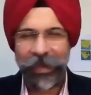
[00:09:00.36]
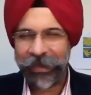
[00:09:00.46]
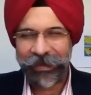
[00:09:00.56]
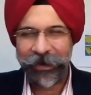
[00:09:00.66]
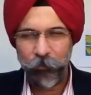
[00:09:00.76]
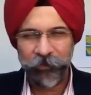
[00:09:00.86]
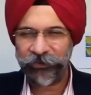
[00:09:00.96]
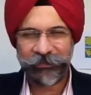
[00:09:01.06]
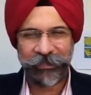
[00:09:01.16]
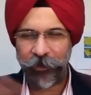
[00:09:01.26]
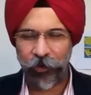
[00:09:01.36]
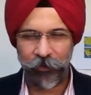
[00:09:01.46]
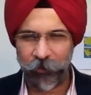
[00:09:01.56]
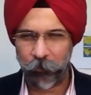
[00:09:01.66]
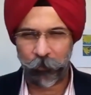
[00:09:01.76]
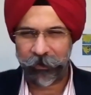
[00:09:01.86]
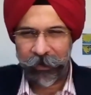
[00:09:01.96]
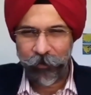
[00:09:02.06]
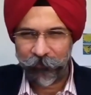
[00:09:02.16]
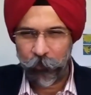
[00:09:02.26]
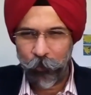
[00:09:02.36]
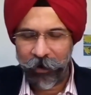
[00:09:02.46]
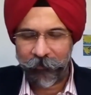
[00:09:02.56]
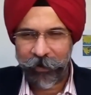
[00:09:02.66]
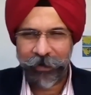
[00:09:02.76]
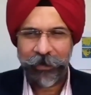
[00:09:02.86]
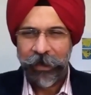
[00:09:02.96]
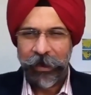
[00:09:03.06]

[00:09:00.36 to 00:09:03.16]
Like it was just king on the king of the world, right?